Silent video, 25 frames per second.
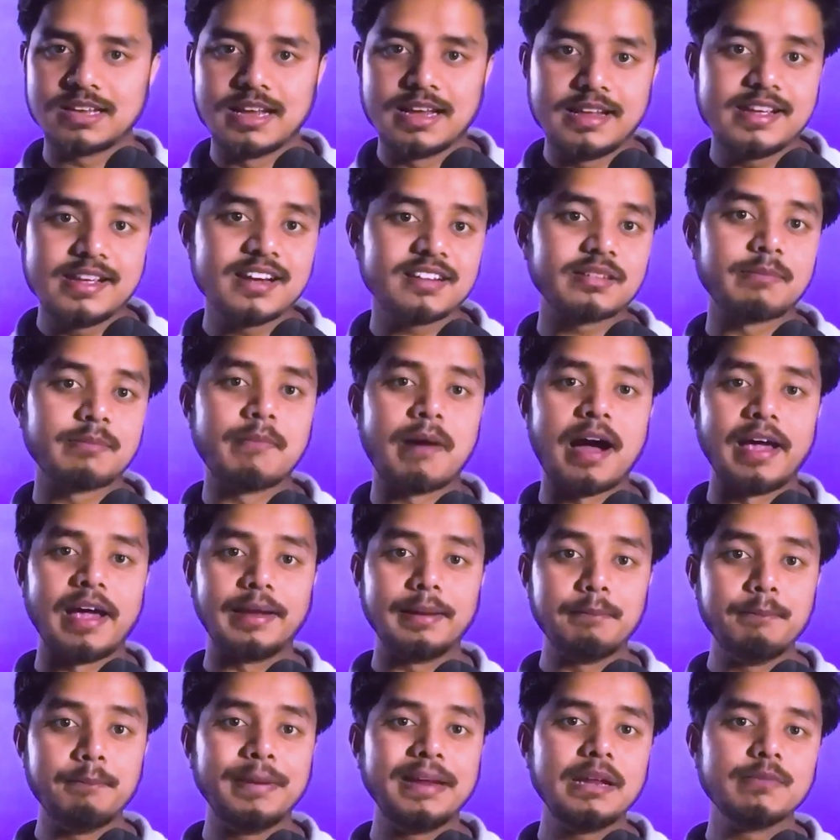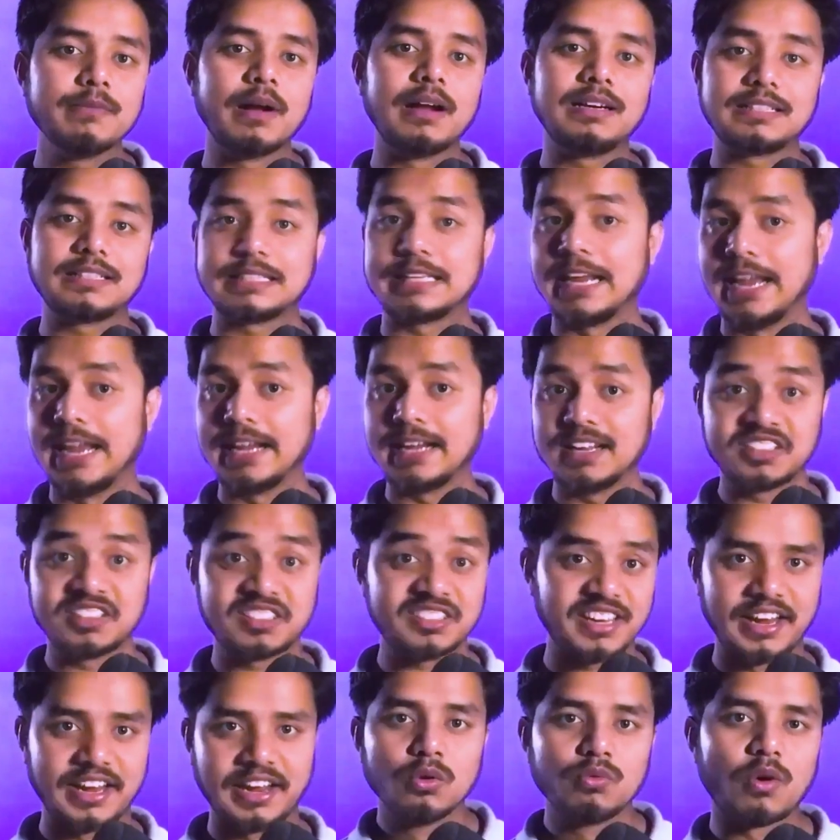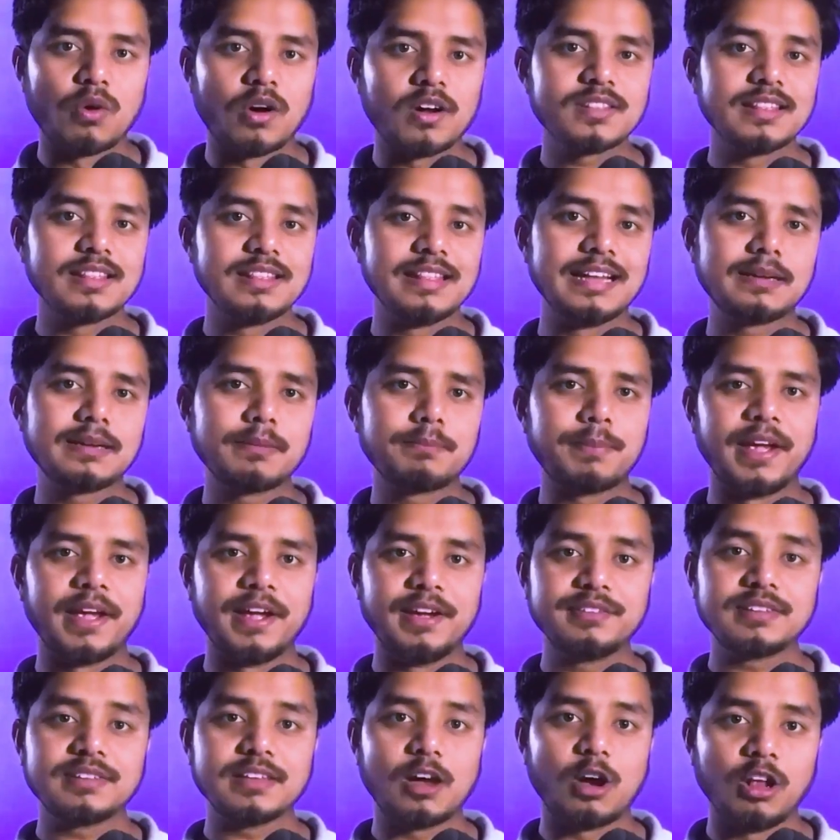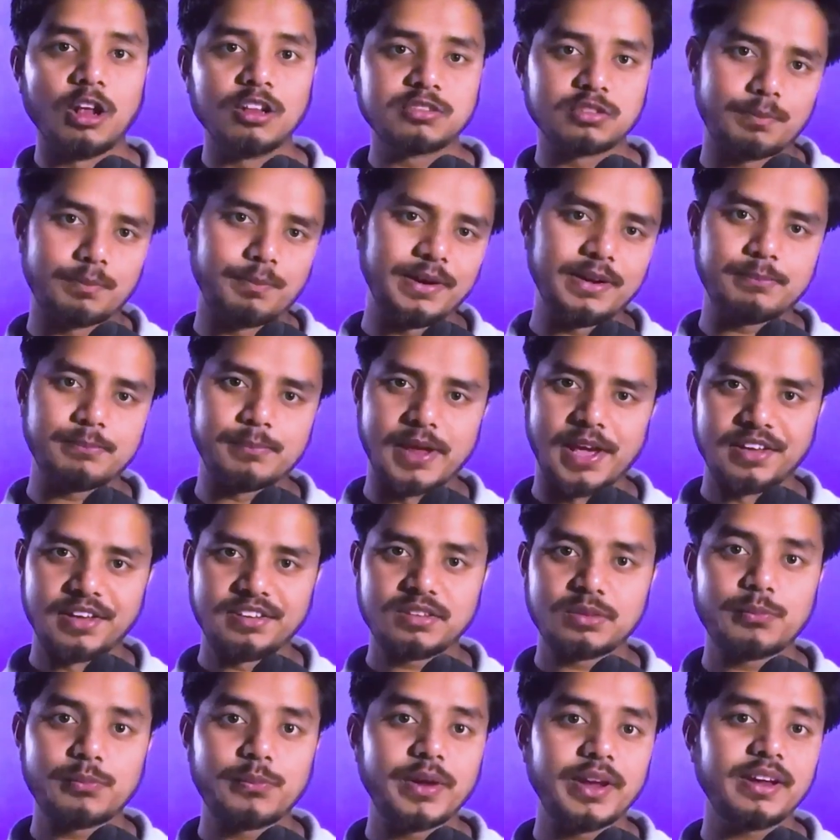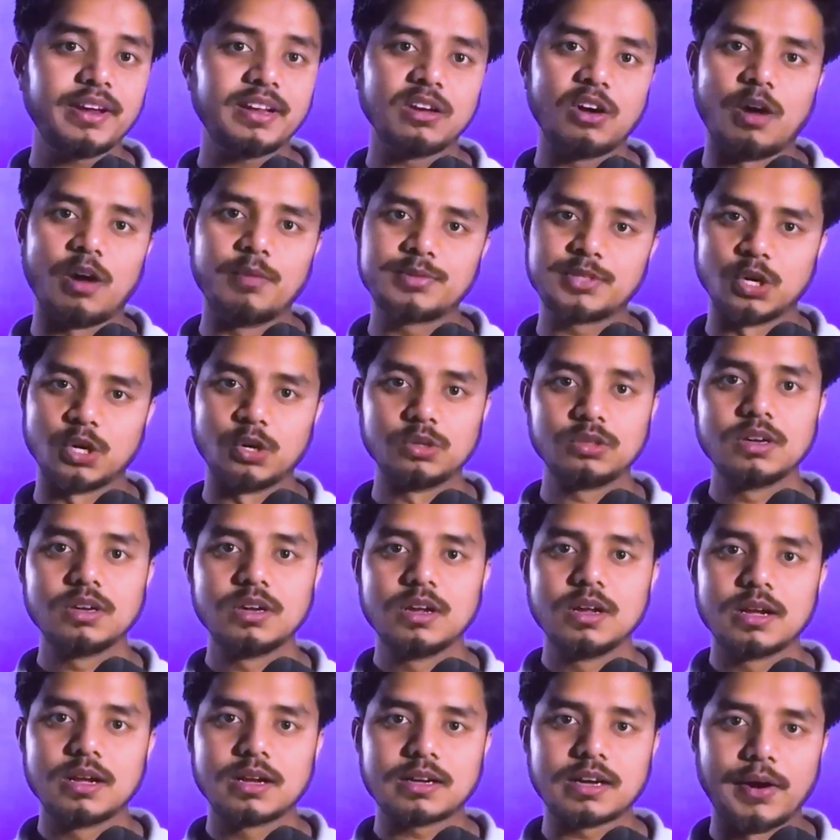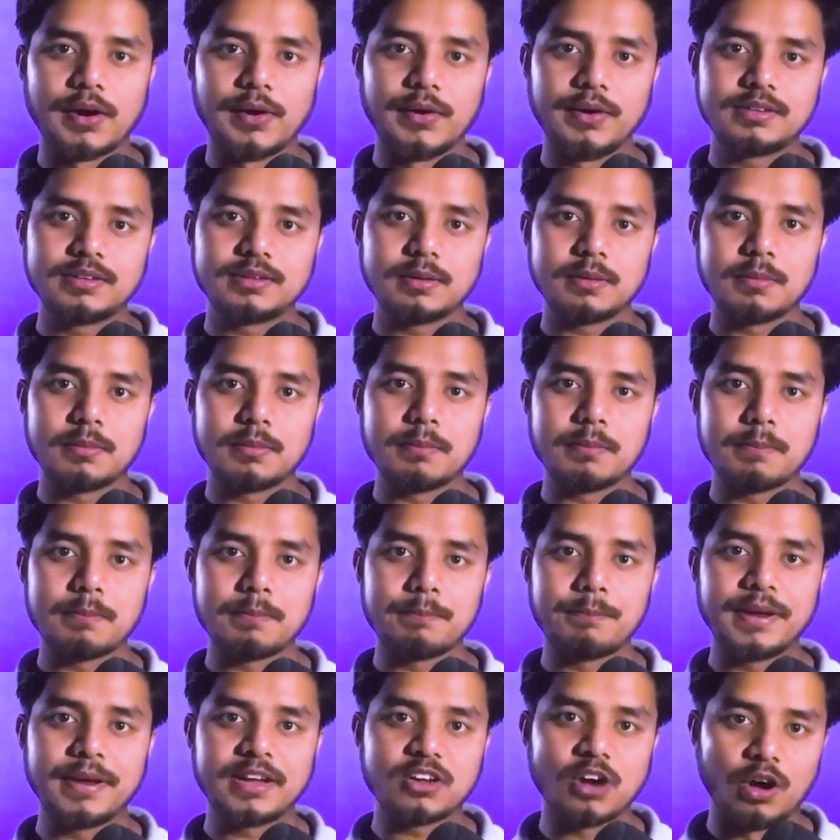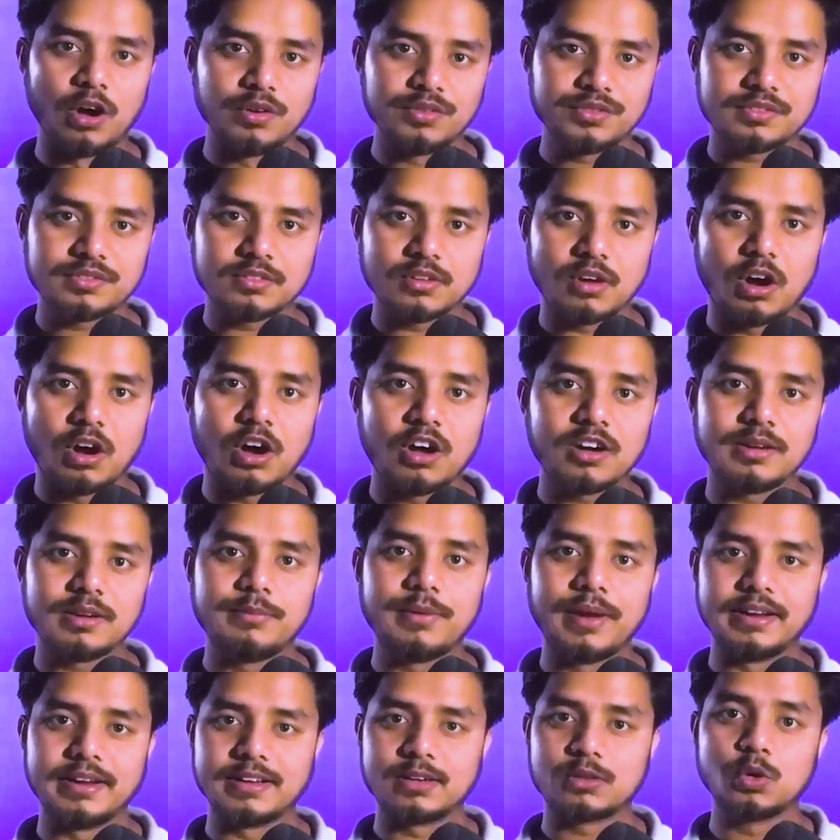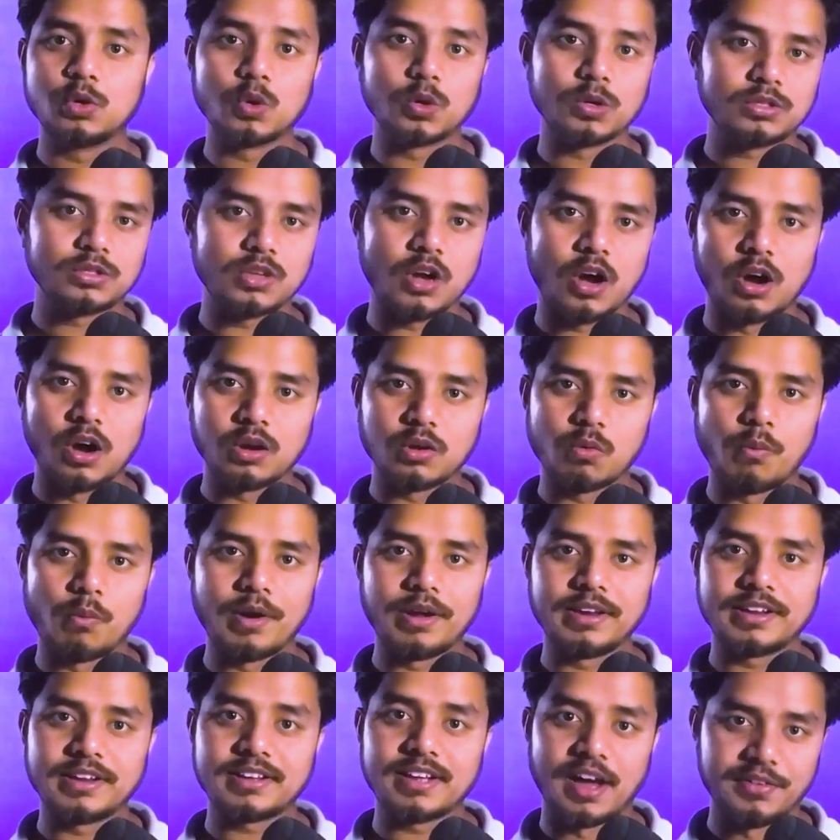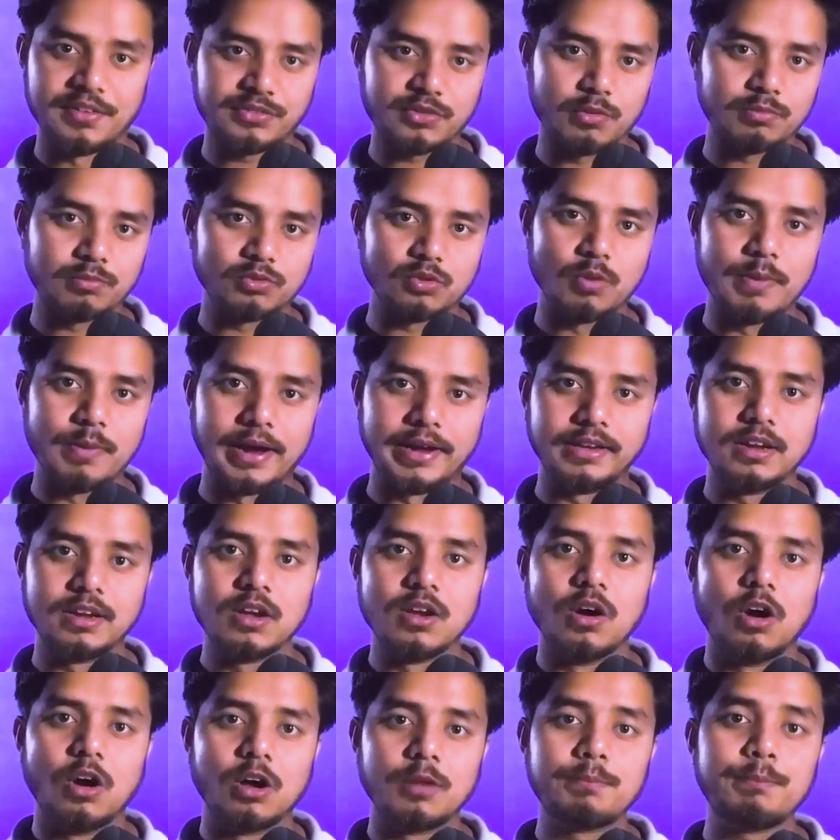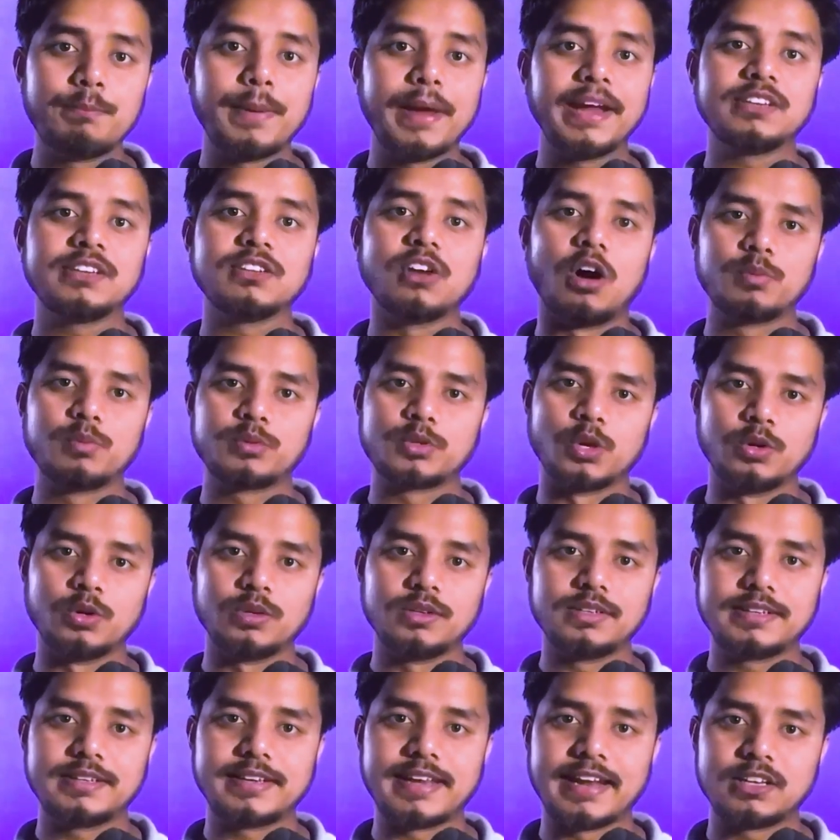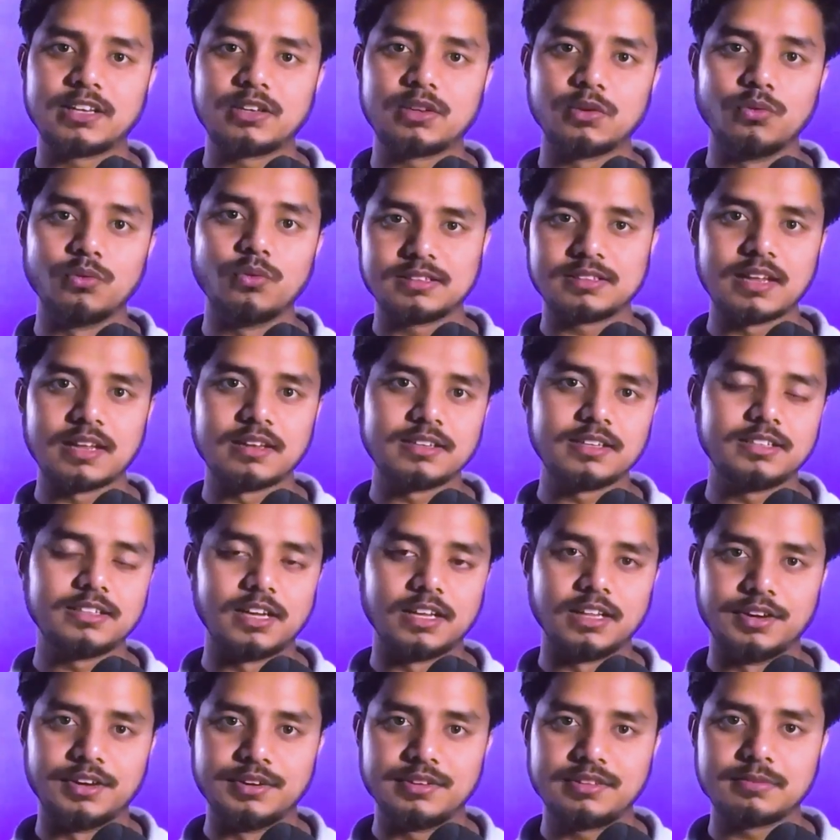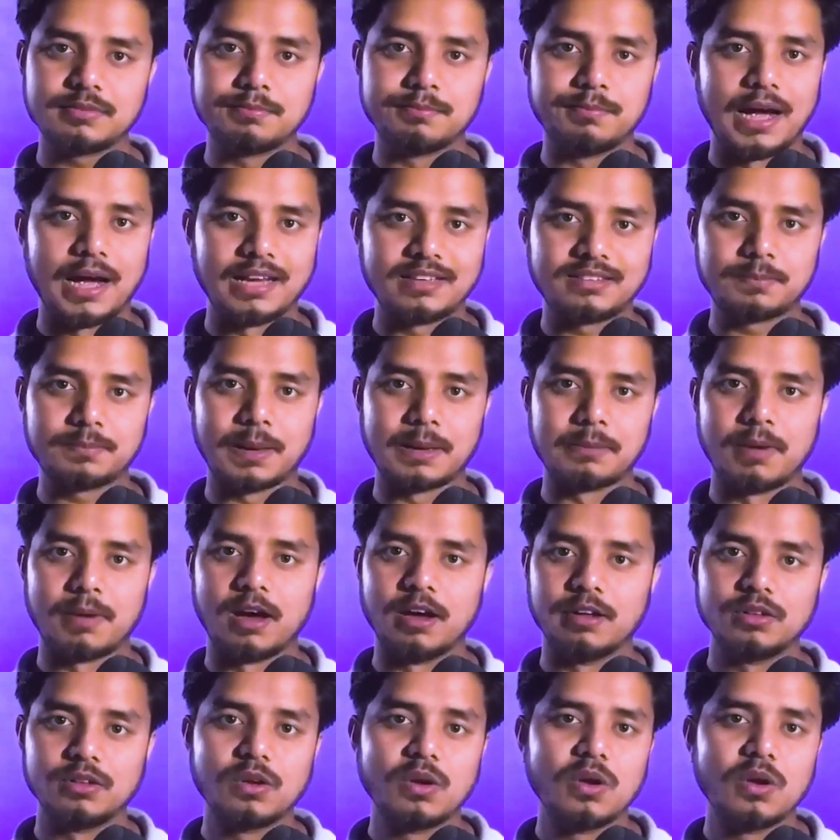Here's my minimal tech stack. For the landing page, also big page, free option, cart, beacons, or even a Google Doc when a custom domain or paid option $10 to $1,000 bucks per month.